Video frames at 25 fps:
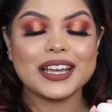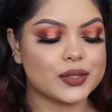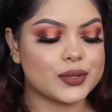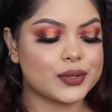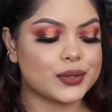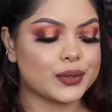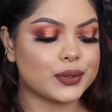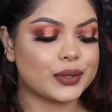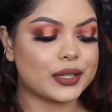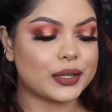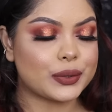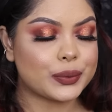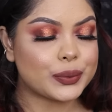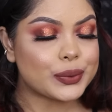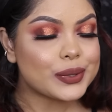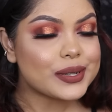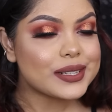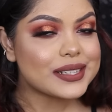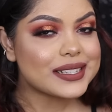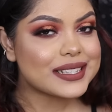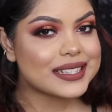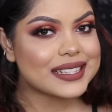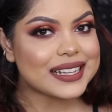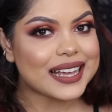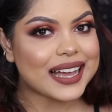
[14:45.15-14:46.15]
So the
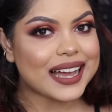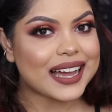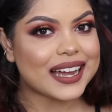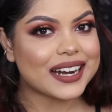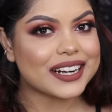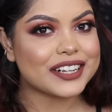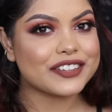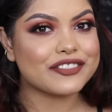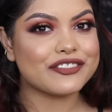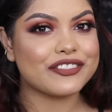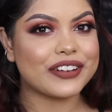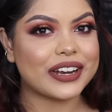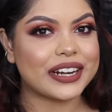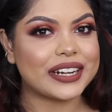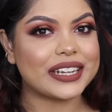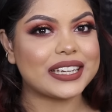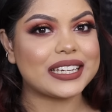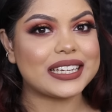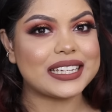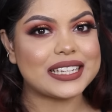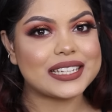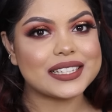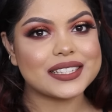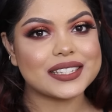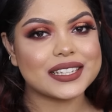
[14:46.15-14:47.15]
rules are very
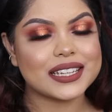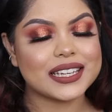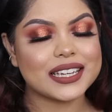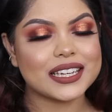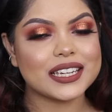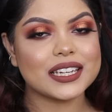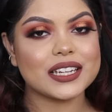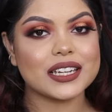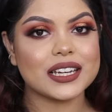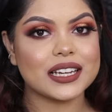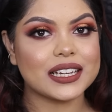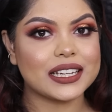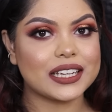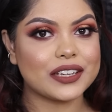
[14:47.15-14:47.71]
easy.